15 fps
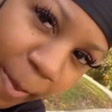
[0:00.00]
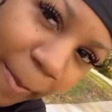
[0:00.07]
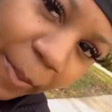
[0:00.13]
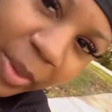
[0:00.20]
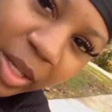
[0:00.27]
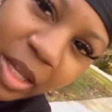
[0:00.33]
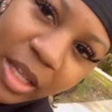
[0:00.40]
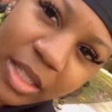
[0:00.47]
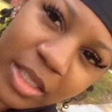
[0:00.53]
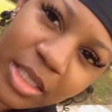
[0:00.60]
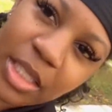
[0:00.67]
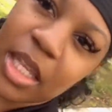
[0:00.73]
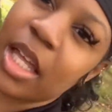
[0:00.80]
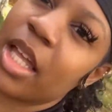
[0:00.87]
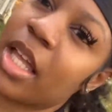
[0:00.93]
But
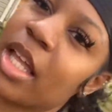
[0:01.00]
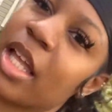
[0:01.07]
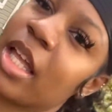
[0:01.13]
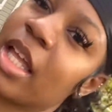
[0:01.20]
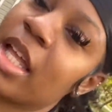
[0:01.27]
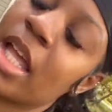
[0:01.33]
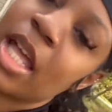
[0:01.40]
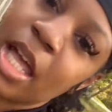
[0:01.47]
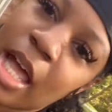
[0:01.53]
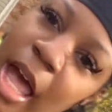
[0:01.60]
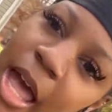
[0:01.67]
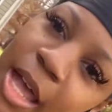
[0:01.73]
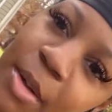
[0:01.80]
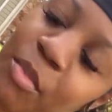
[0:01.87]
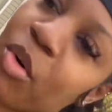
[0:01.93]

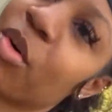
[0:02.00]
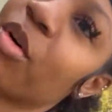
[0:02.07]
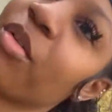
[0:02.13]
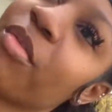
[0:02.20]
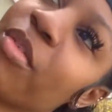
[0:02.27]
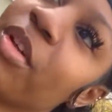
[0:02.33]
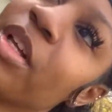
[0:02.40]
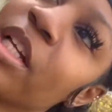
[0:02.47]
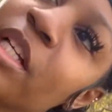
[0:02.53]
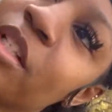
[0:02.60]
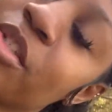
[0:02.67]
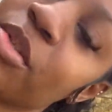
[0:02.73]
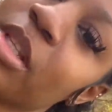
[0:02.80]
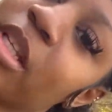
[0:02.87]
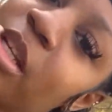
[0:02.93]
I am off
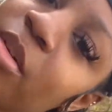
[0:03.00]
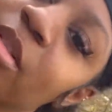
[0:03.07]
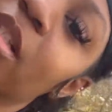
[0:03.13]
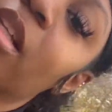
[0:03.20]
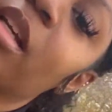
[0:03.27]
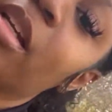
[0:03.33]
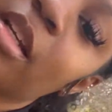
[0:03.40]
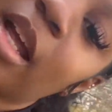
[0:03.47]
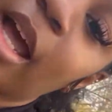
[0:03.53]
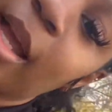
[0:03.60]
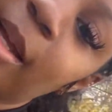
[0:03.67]
to the nail salon. I